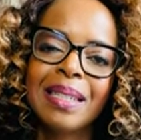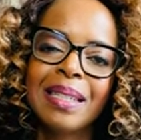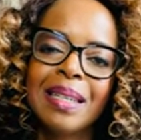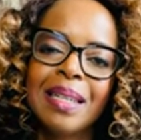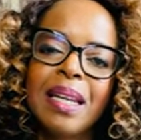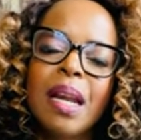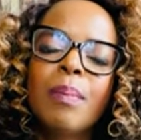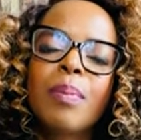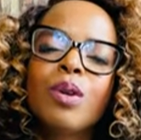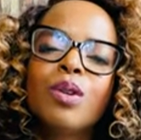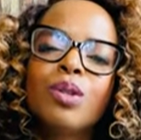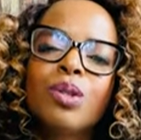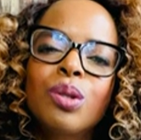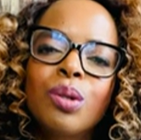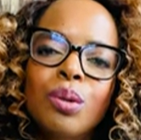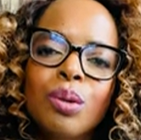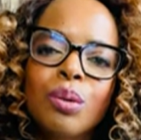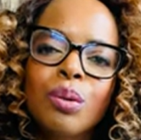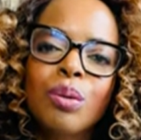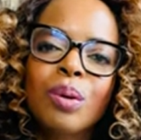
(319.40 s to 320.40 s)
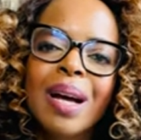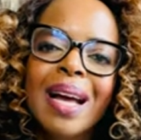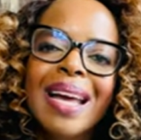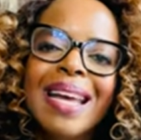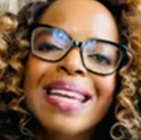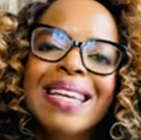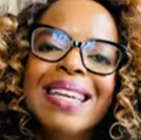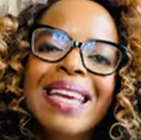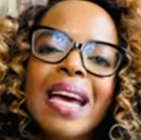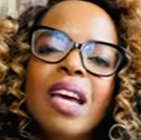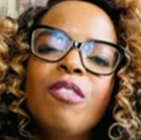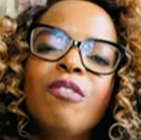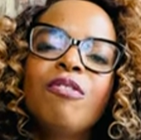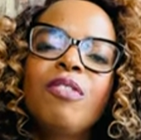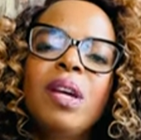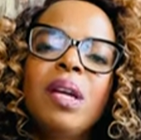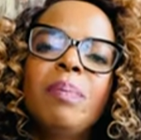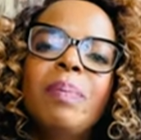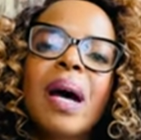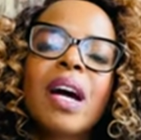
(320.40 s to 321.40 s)
Number two, get
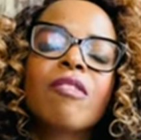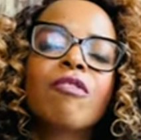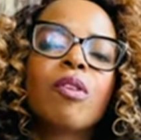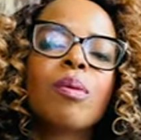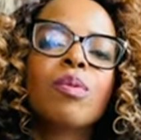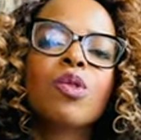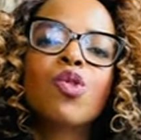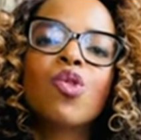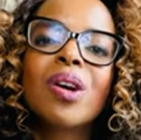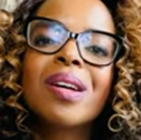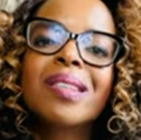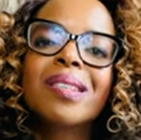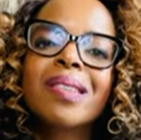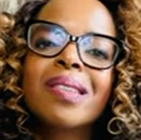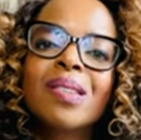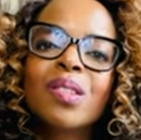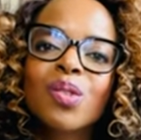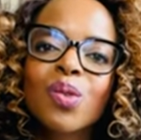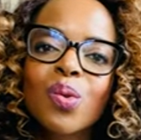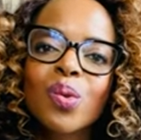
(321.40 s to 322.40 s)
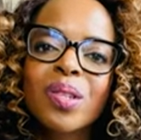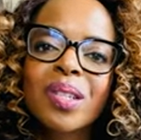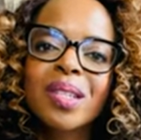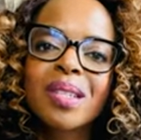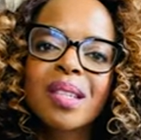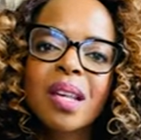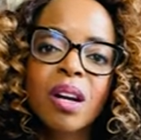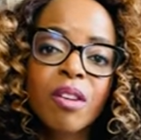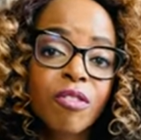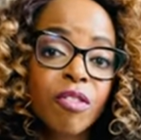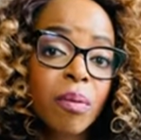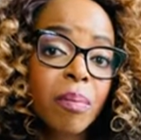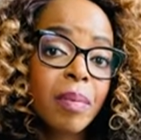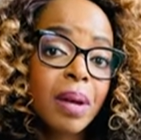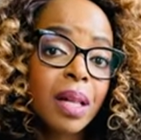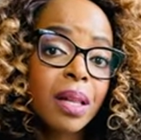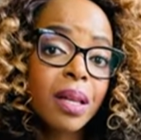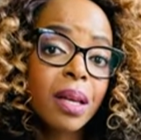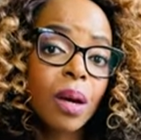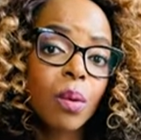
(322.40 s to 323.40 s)
feedback from trusted sources that are
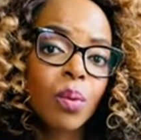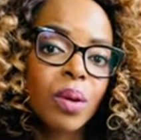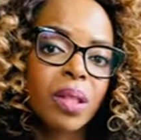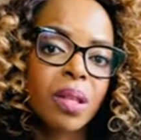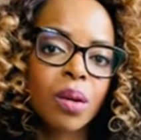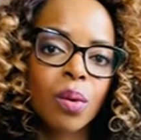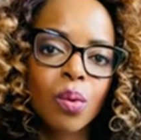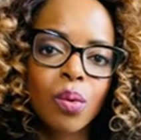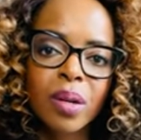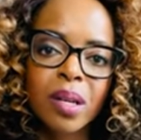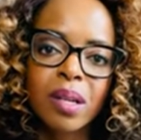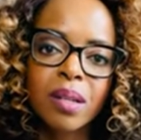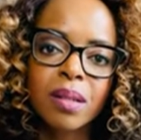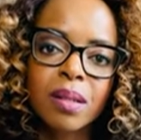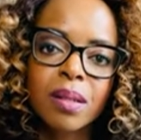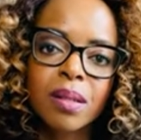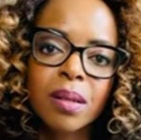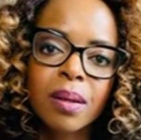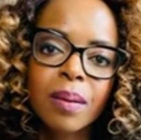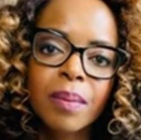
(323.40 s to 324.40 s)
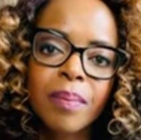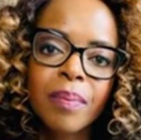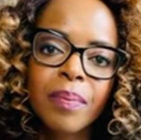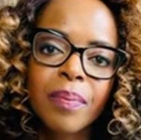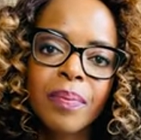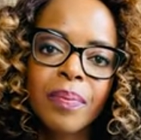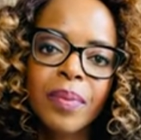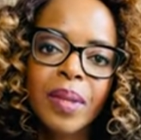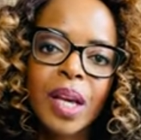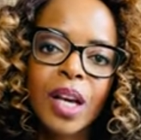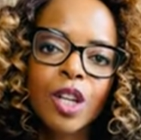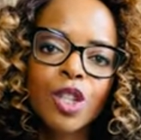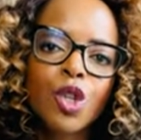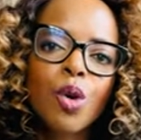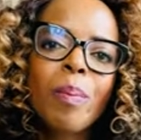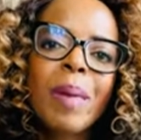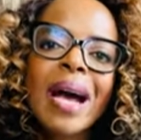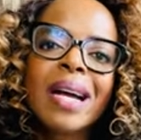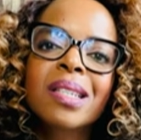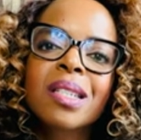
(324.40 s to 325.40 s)
familiar with the audience. To
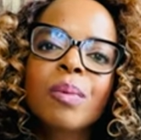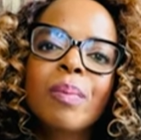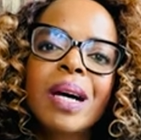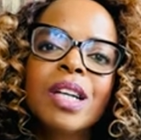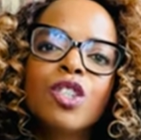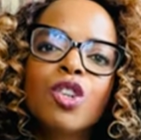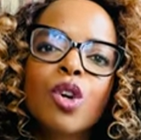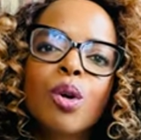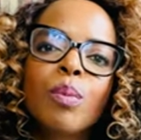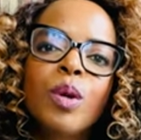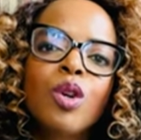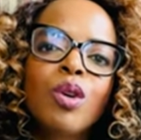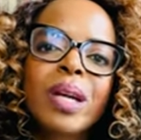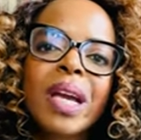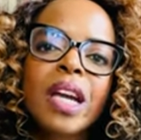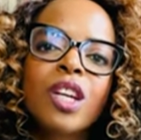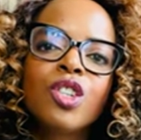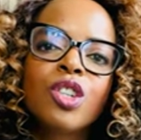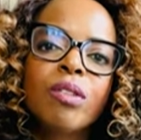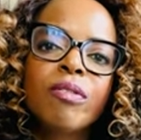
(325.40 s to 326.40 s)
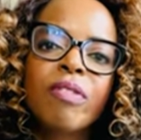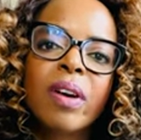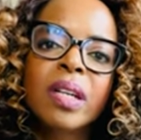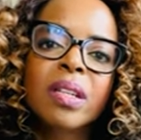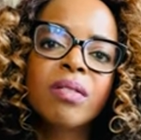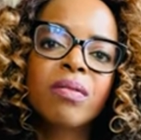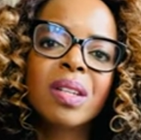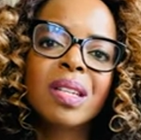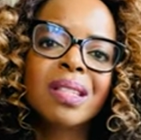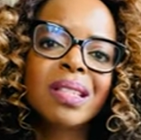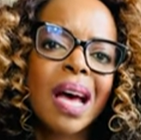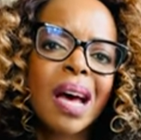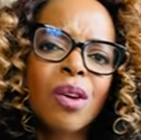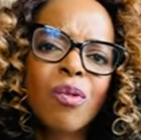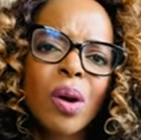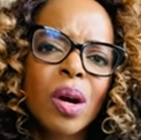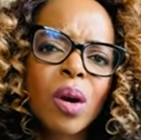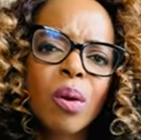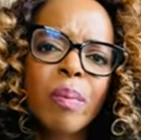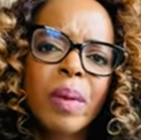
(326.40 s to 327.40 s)
maximize your communication effectiveness, I'd
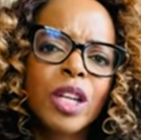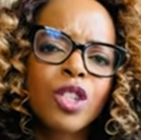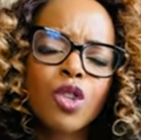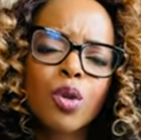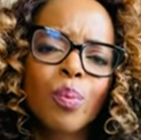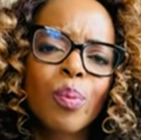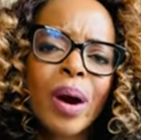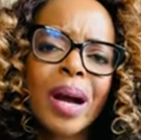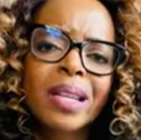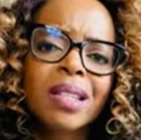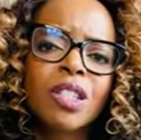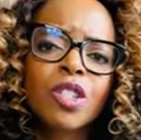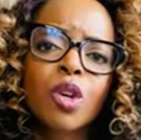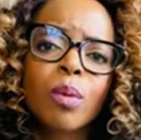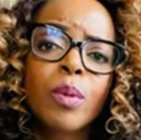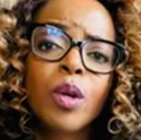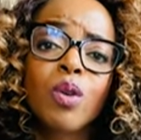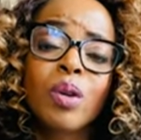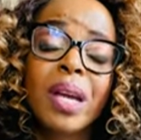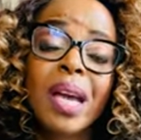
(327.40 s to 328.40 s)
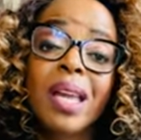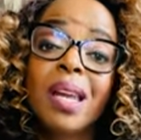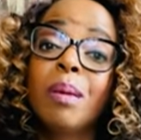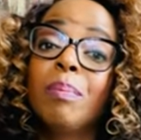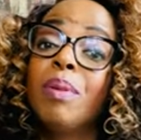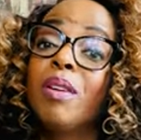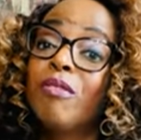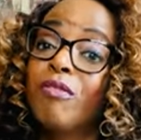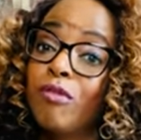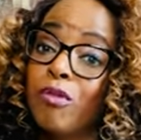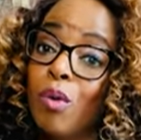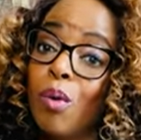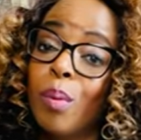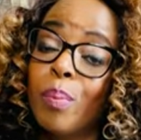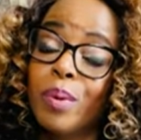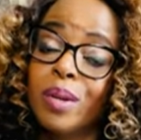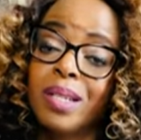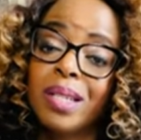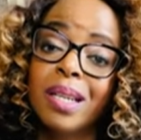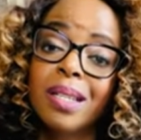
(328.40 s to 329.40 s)
recommend you practice communicating before
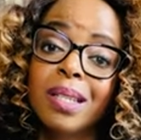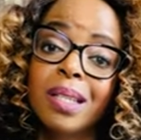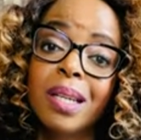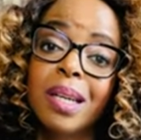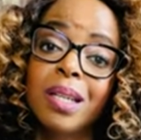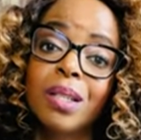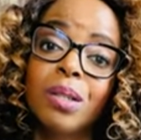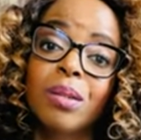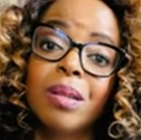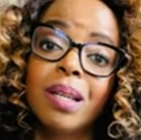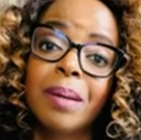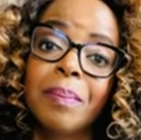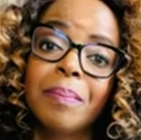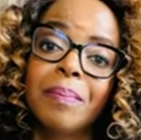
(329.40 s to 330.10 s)
presenting it to them.